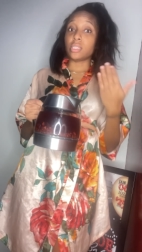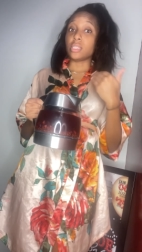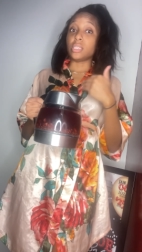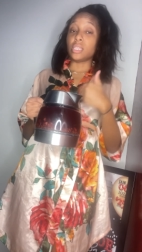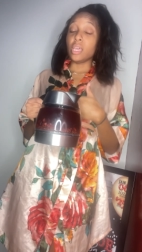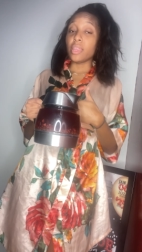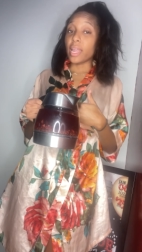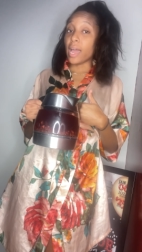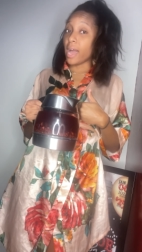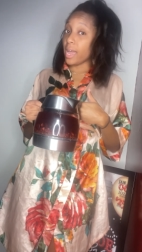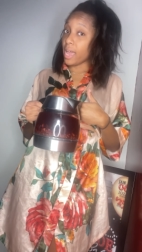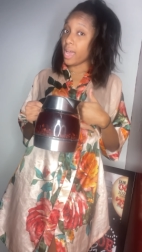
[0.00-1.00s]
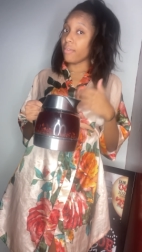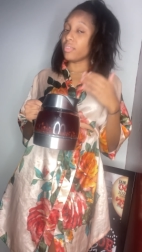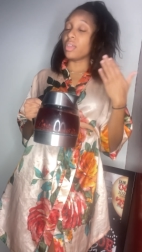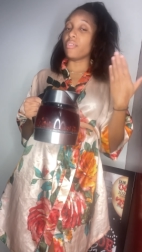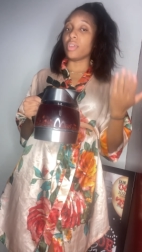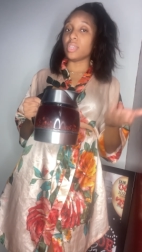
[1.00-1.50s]
The tea that I have, the
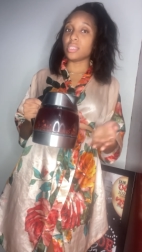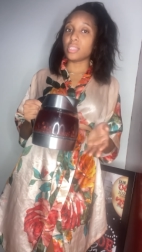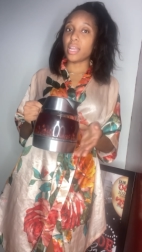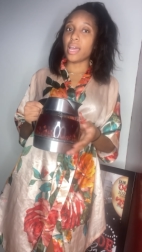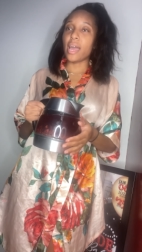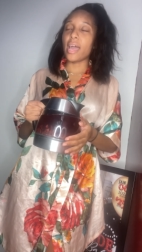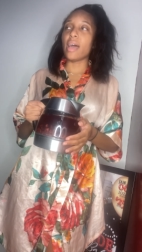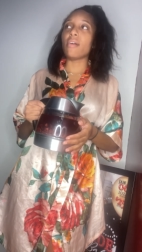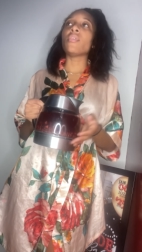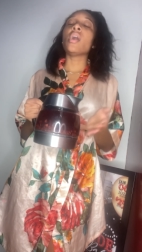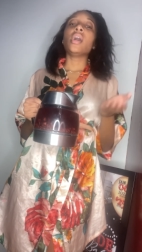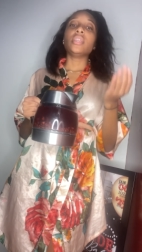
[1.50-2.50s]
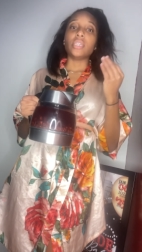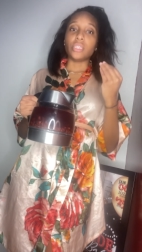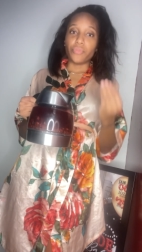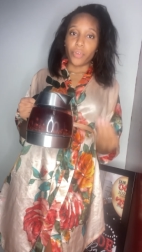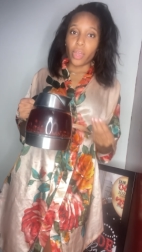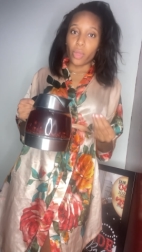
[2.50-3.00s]
ingredients that I have, does
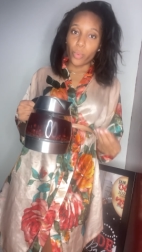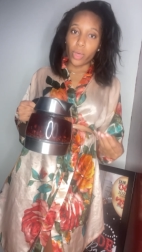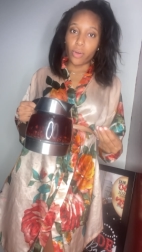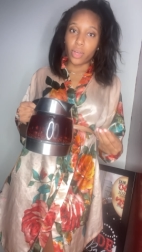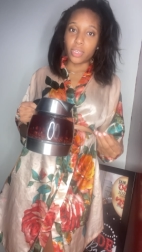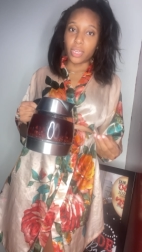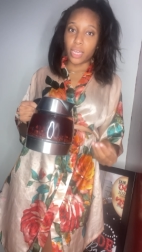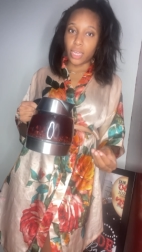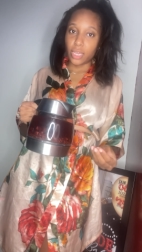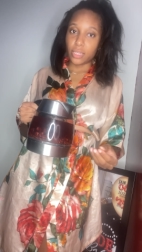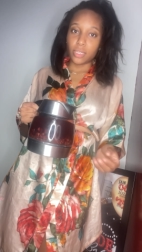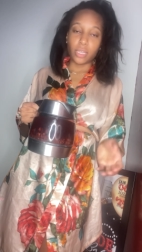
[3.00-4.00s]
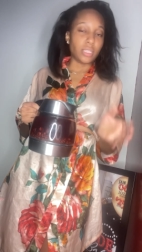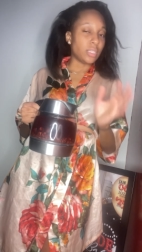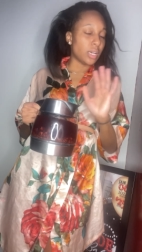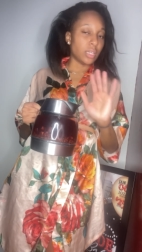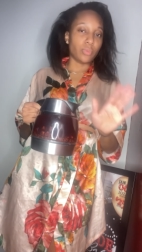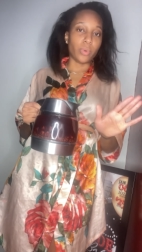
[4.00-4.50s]
very well under heat. It
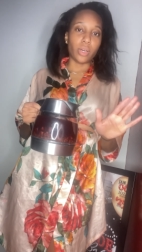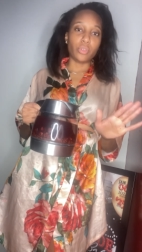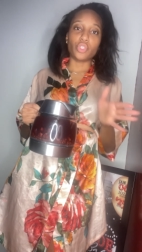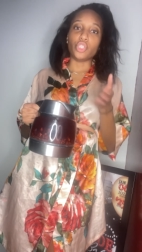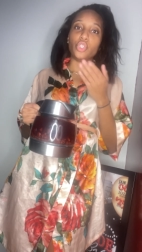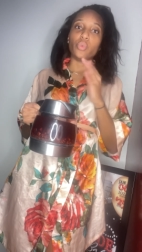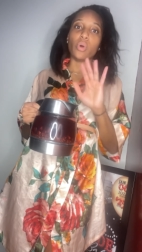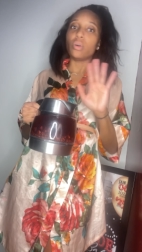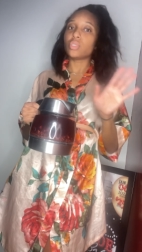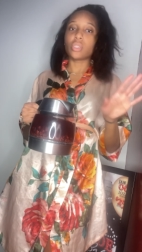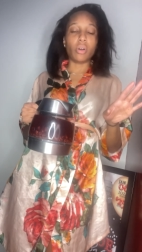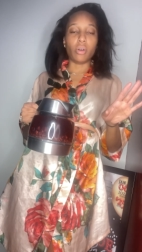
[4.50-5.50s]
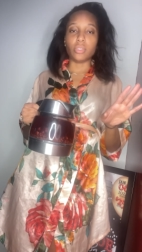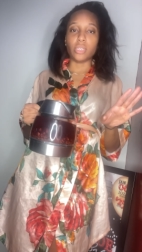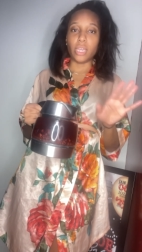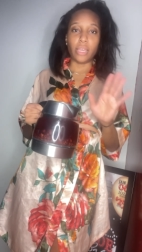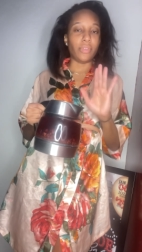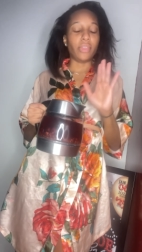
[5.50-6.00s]
does well, so you won't scald it
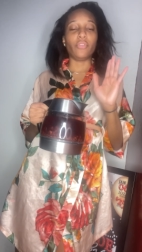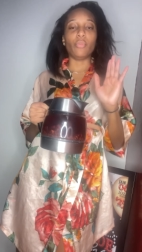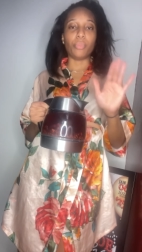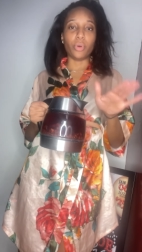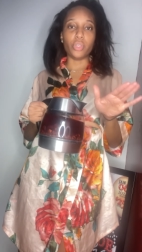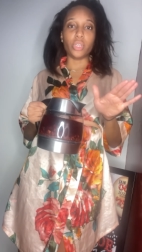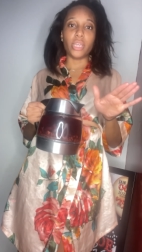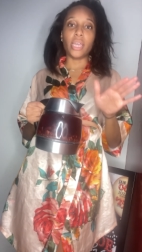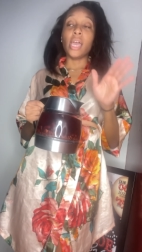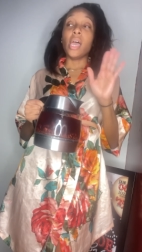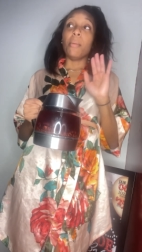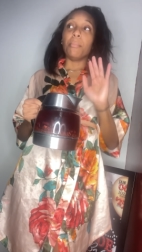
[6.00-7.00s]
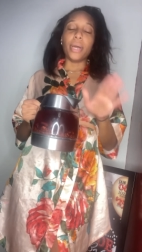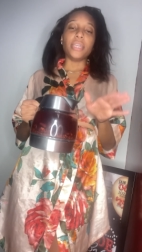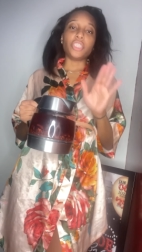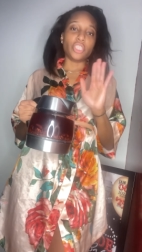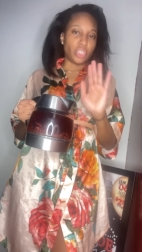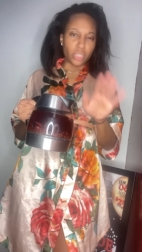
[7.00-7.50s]
even if you boil it. But
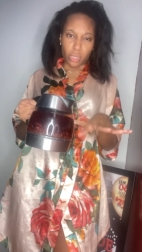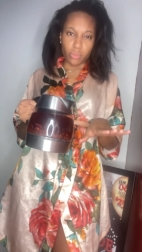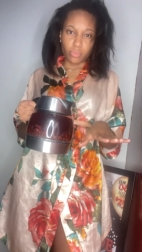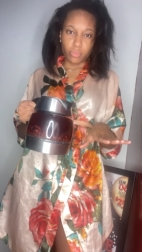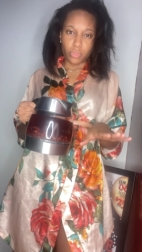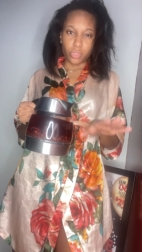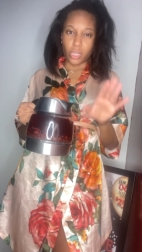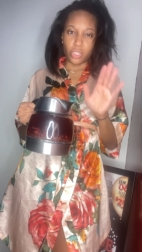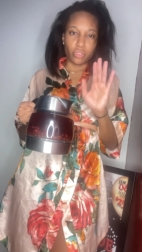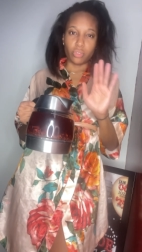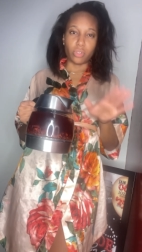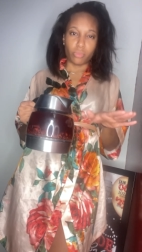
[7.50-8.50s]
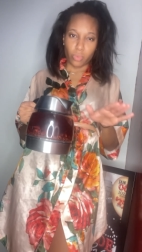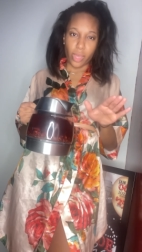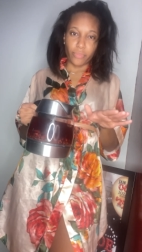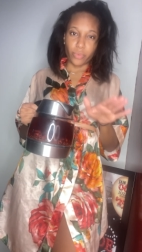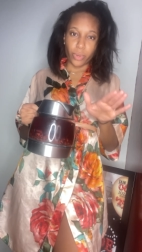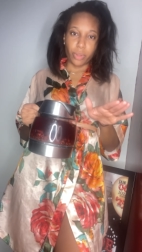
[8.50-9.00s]
just don't, so that you don't have
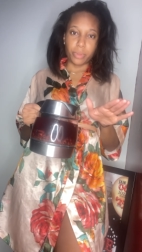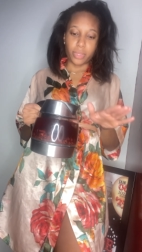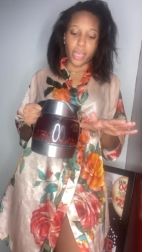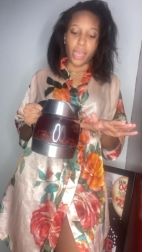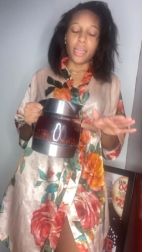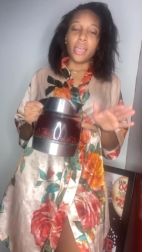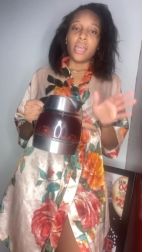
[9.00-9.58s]
to worry about that.